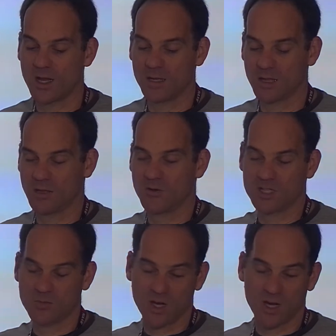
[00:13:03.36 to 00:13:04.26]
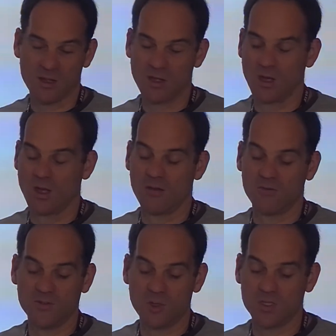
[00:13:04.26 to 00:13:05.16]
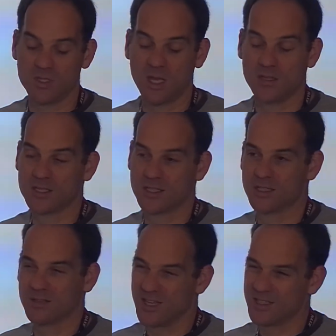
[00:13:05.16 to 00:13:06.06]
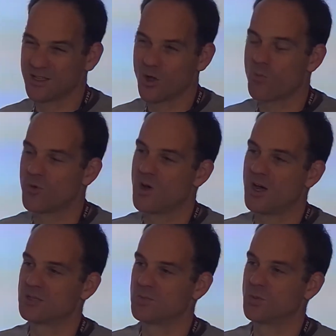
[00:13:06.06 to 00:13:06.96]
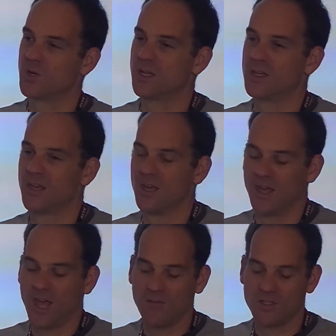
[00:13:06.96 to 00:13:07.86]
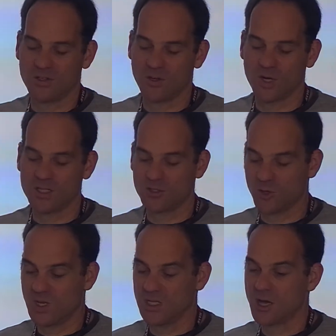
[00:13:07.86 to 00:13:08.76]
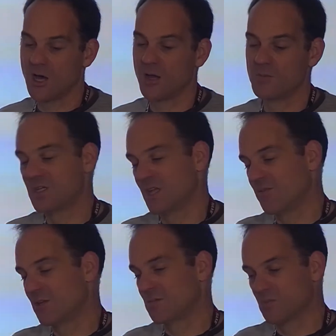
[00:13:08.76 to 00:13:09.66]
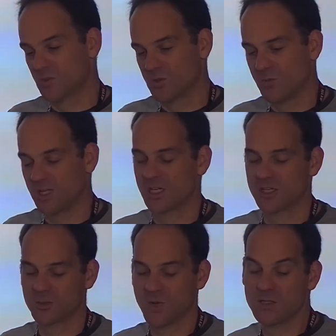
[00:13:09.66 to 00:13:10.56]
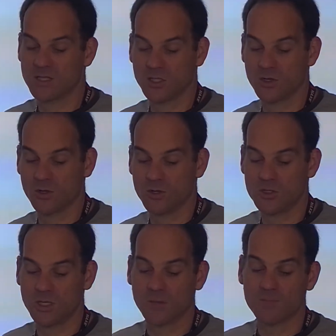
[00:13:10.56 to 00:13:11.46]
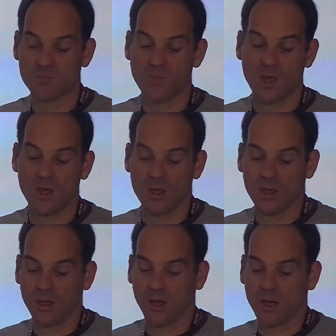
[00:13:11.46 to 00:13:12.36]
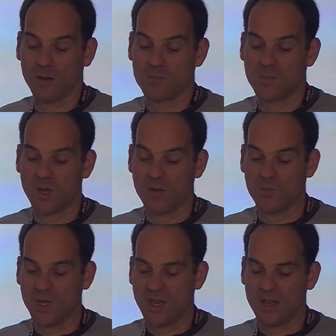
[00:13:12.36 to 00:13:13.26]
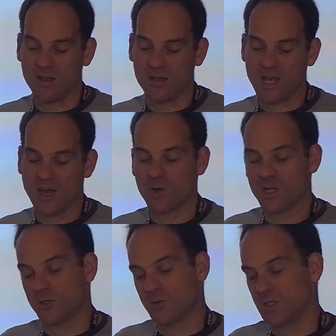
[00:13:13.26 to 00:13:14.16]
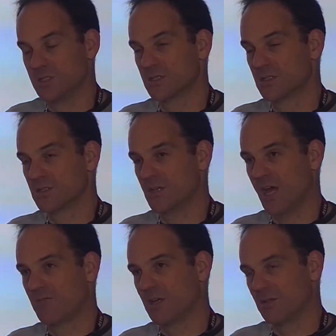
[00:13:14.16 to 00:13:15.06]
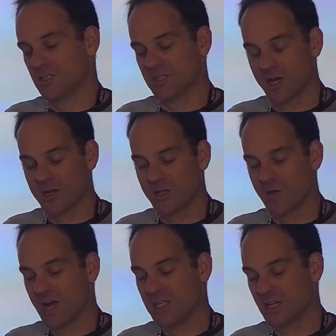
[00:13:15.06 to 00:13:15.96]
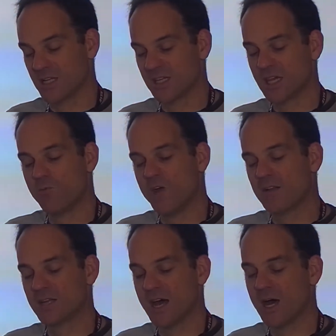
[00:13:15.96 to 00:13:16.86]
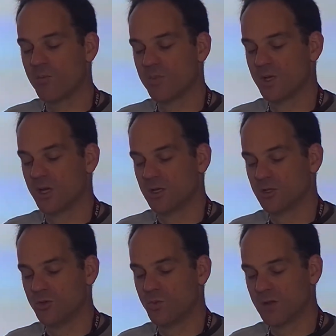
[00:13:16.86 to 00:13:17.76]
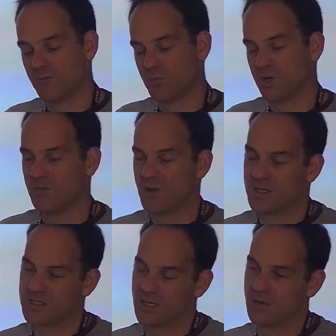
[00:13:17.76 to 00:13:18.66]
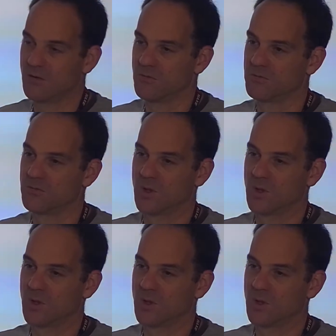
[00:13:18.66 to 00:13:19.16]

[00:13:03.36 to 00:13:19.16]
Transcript: I increase it by 50%. This is a compromise between having to increase it too many times and having too much extra space that you're not using. But now what I do is, having decided on the array size, I then round it up to one of a predefined set of